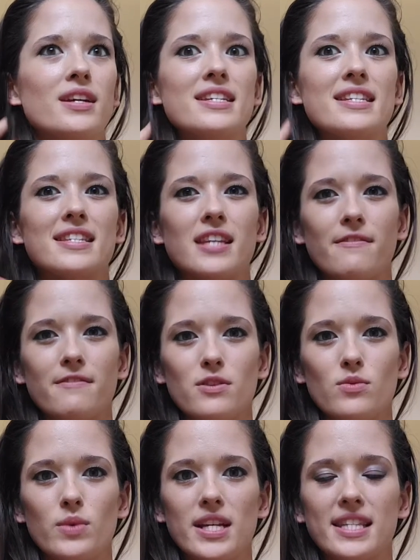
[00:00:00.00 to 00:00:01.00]

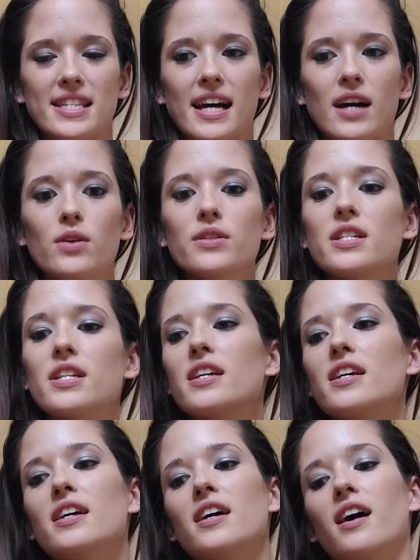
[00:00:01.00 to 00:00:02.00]
7 weeks out.
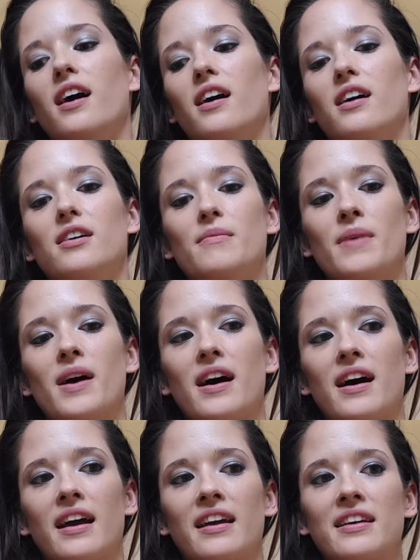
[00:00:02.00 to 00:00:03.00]

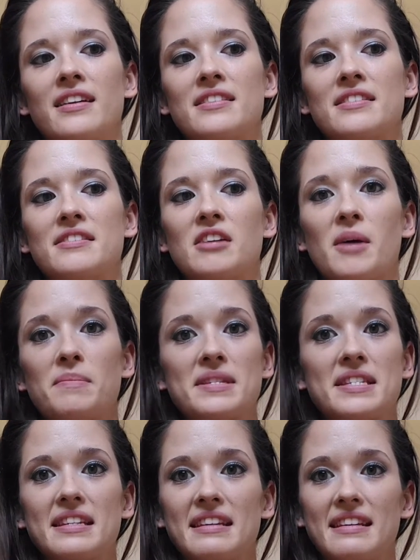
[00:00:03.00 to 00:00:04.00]
I stopped
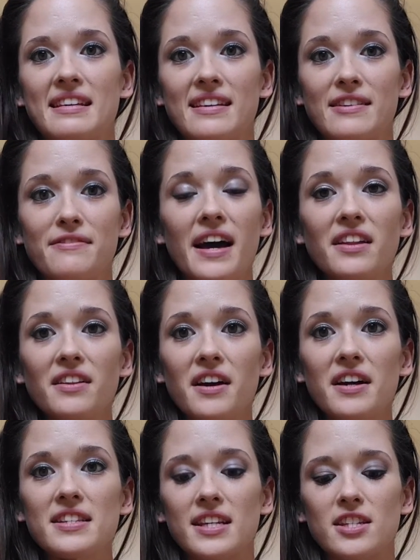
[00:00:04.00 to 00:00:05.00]
seeing fat
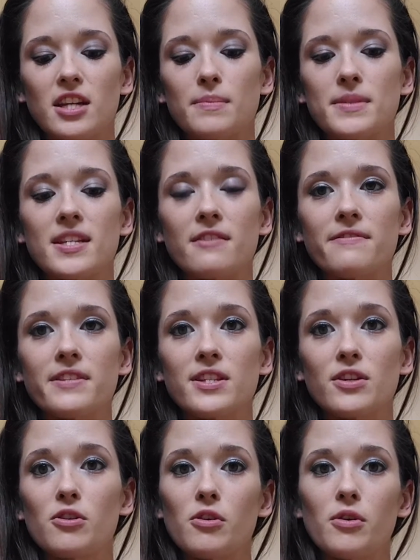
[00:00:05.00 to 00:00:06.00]
loss, I stopped seeing
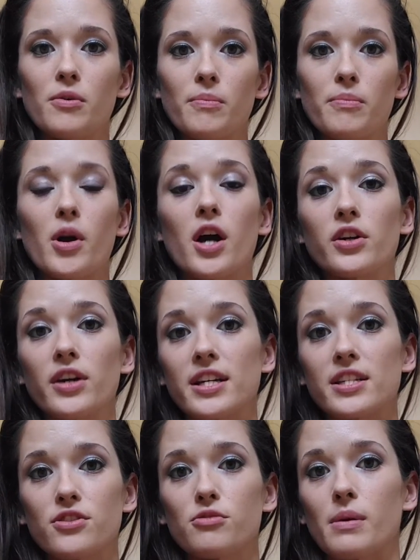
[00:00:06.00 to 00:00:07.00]
physical
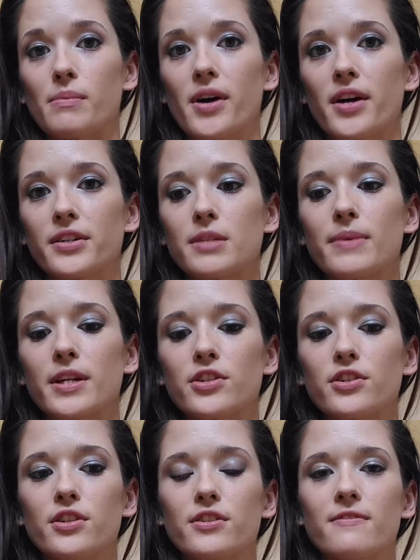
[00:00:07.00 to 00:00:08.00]
progress through my progress
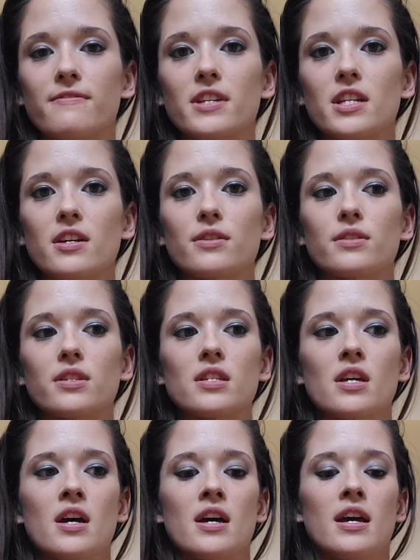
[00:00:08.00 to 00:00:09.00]
pictures and videos,
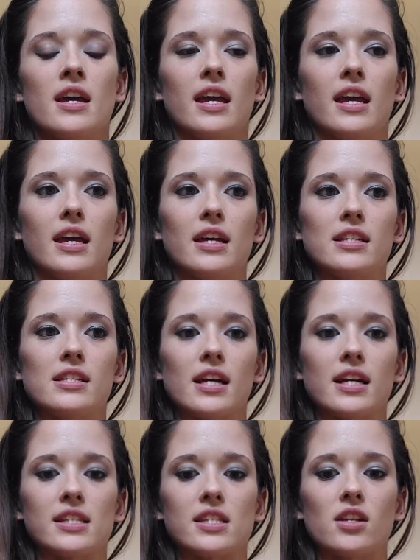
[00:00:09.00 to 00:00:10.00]
and
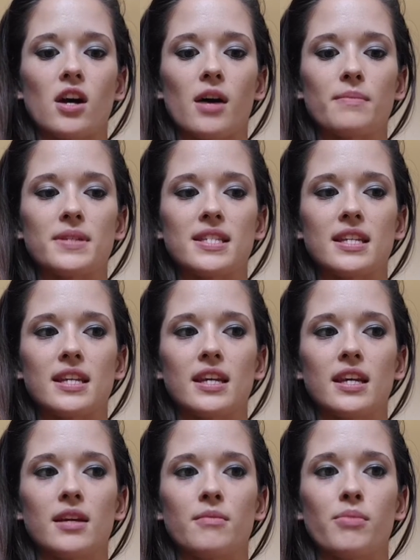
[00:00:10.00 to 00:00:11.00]
I stopped
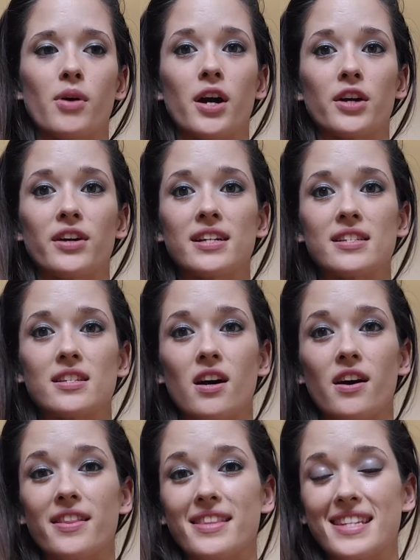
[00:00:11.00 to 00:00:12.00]
seeing progress
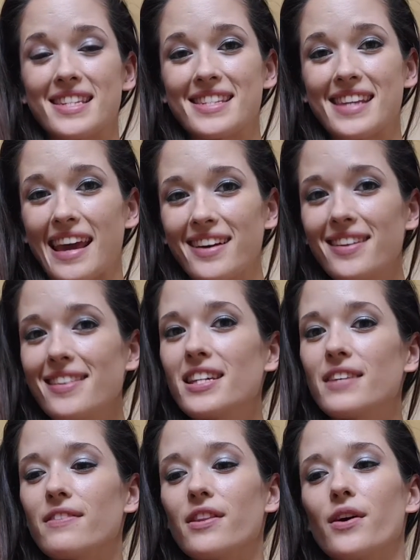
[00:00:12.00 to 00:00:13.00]
on the scale,
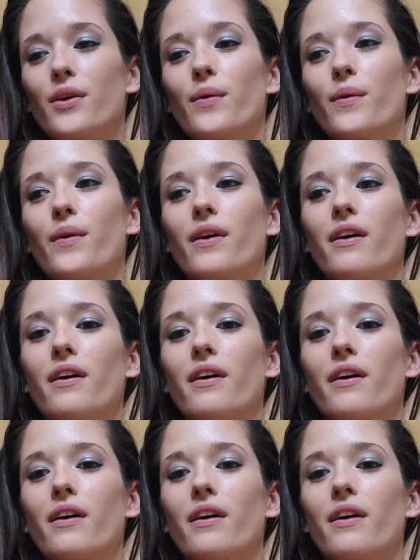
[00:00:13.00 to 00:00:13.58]
even though